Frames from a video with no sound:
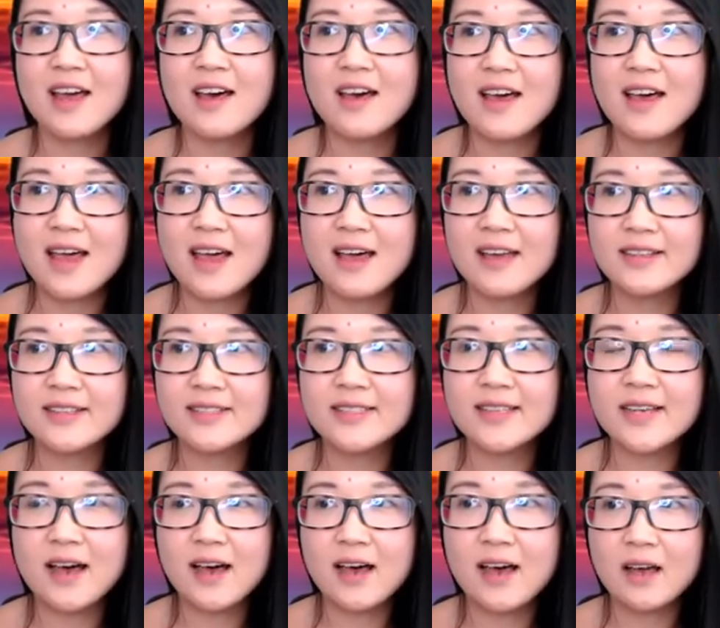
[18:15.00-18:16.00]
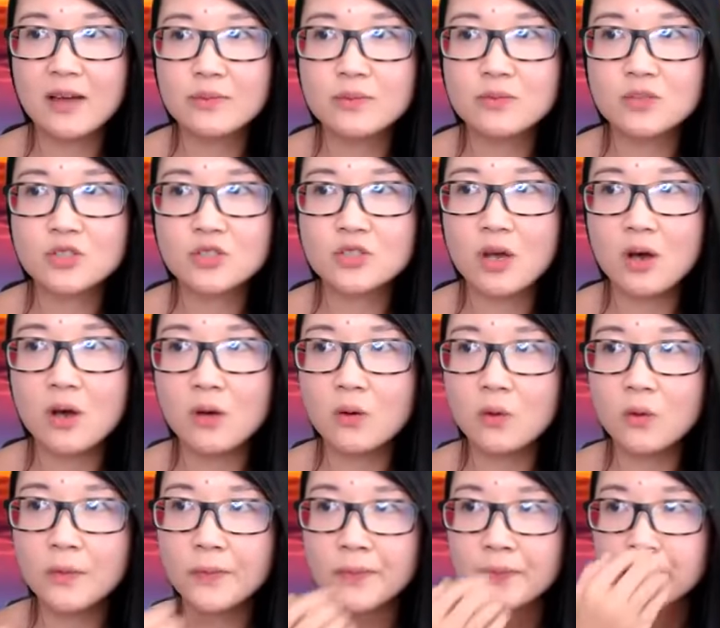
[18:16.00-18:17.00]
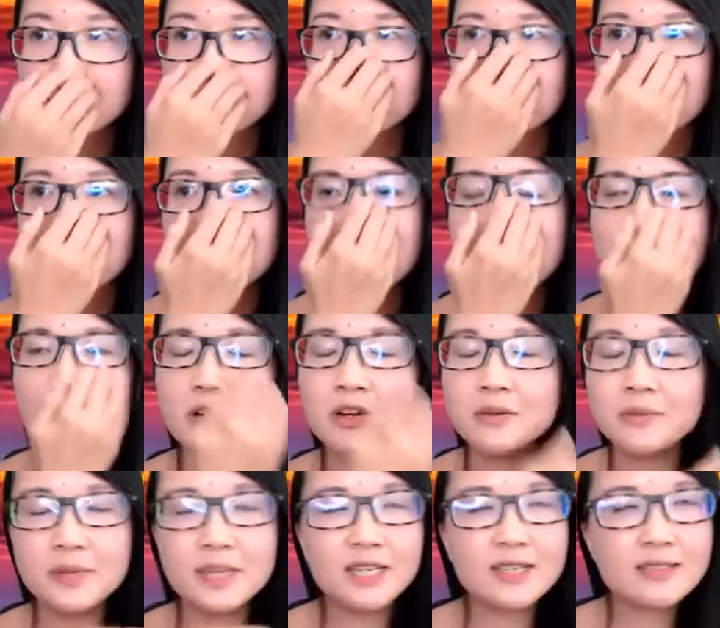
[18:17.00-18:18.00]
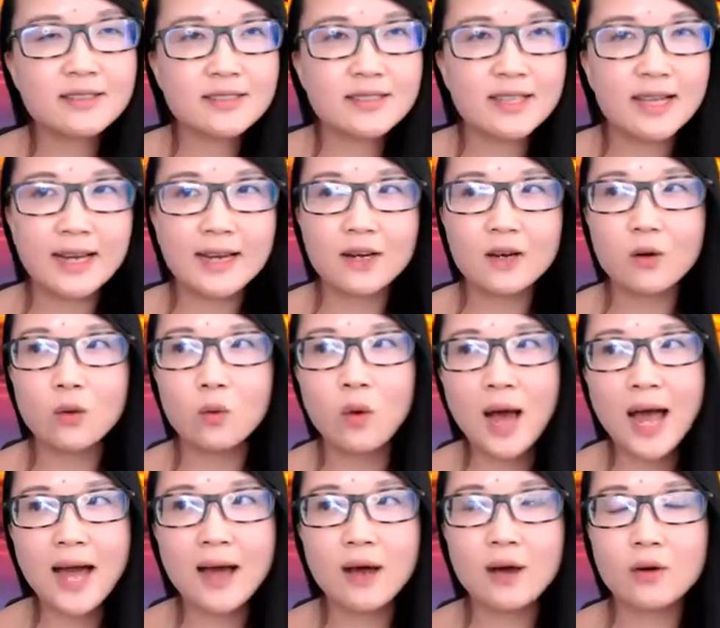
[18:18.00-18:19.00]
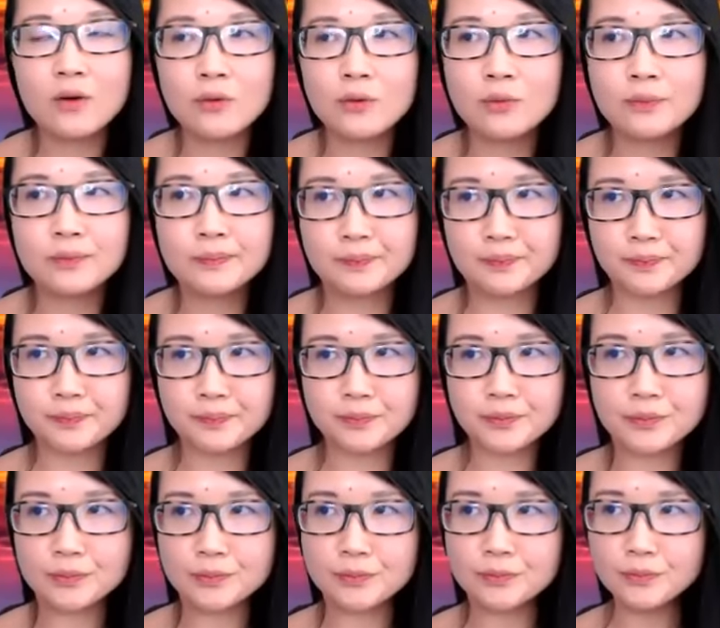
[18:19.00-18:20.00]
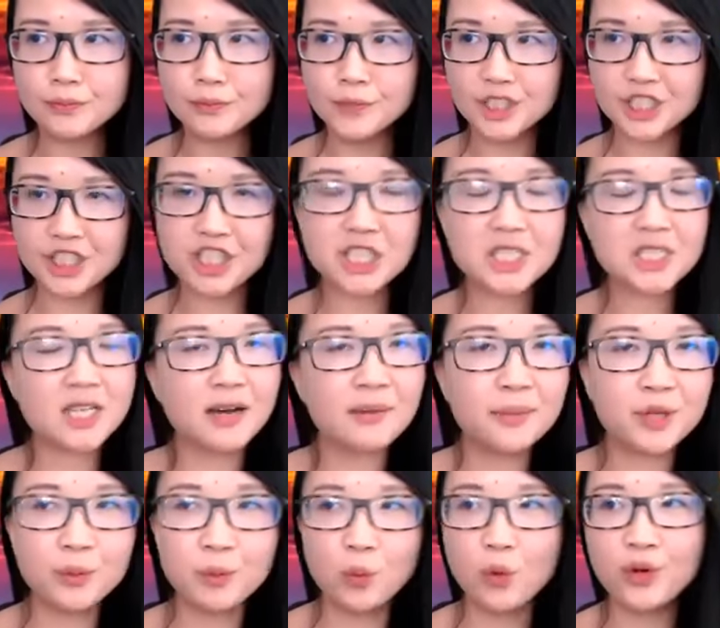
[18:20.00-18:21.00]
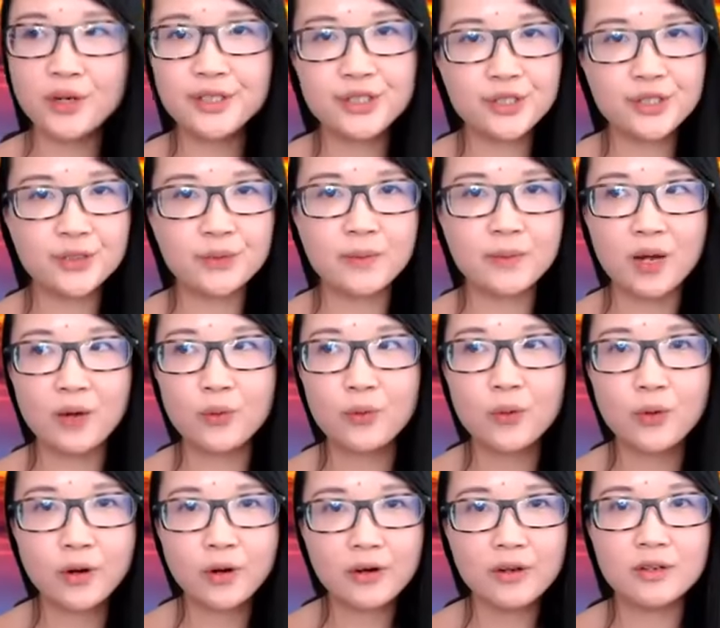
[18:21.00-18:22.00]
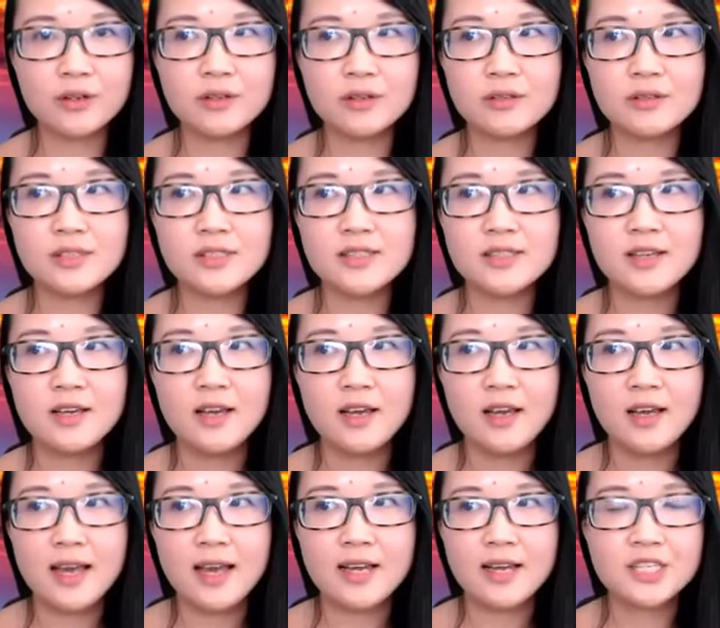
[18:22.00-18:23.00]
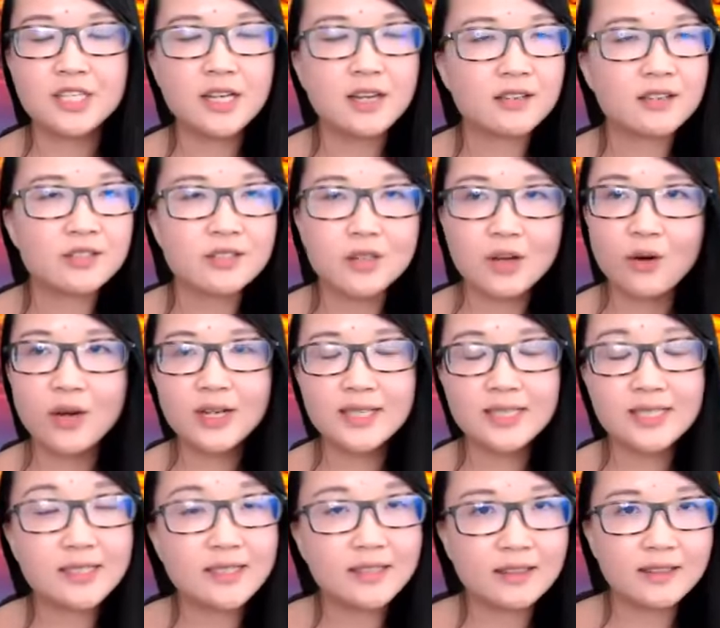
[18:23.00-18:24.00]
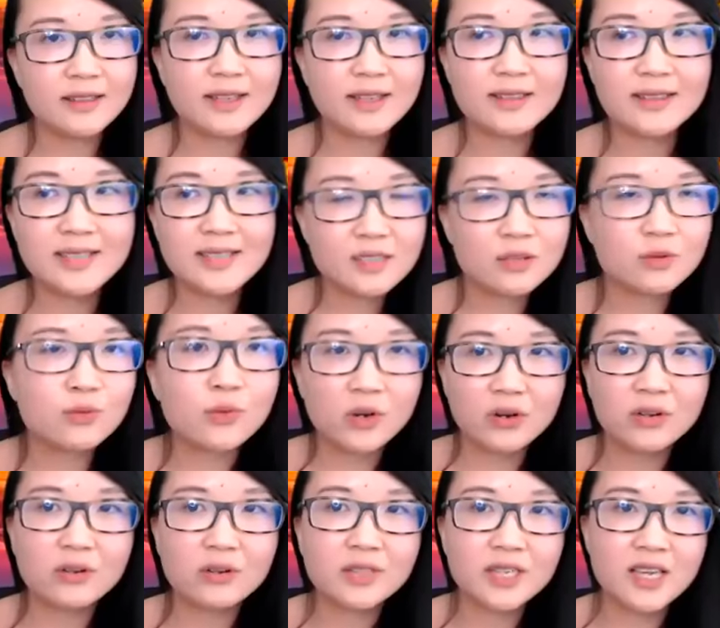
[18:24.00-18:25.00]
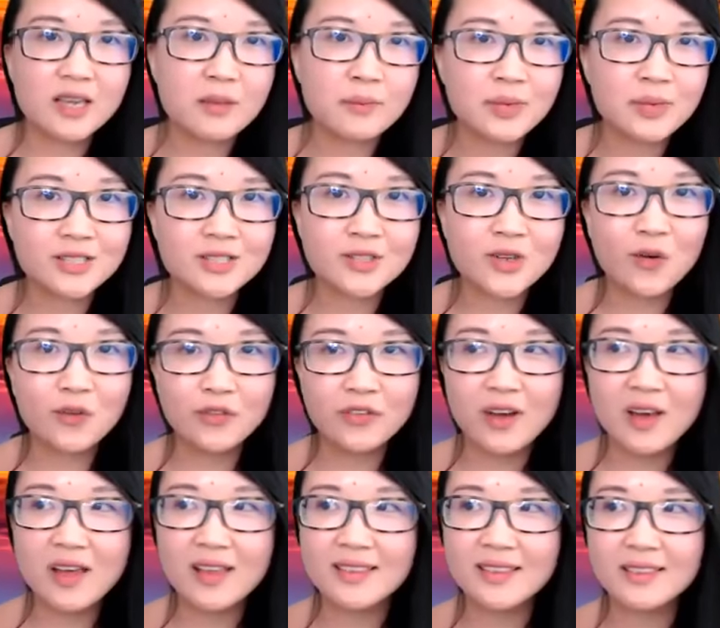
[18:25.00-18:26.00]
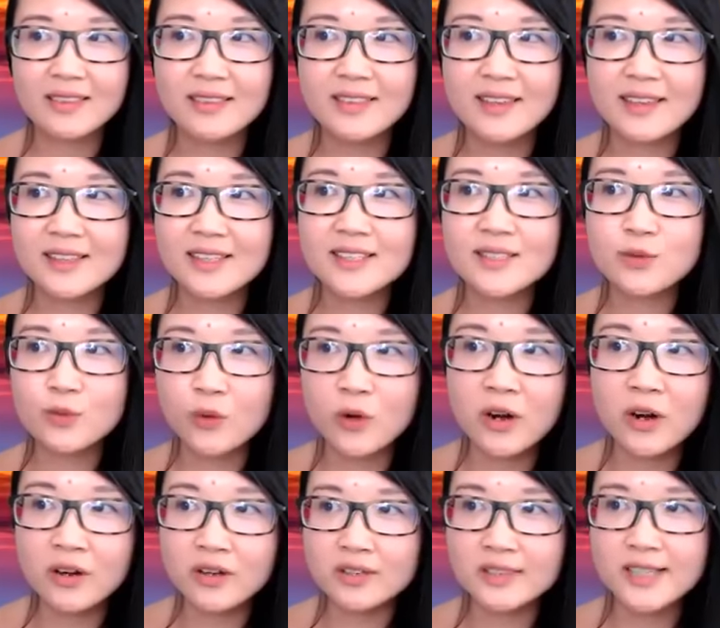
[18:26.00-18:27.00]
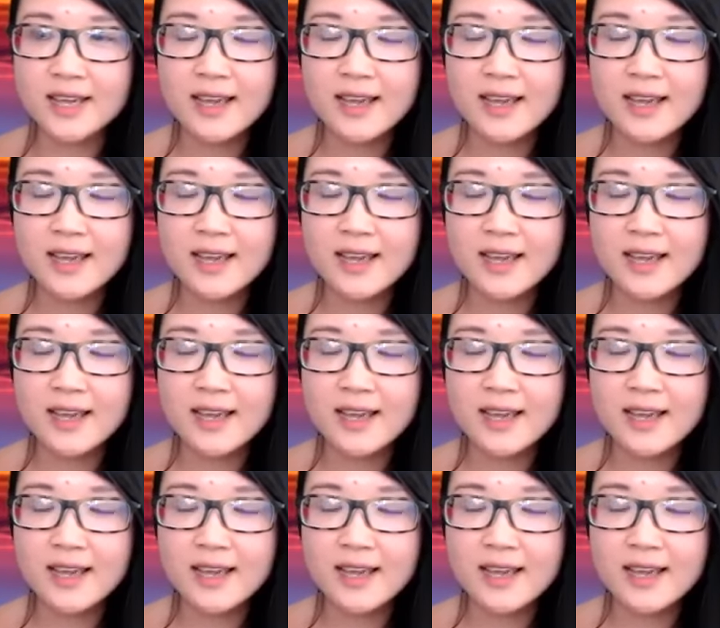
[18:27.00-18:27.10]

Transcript: And so part of me is like, wow, she's coming more into my world, and she has no idea that this world can be so fun, that this world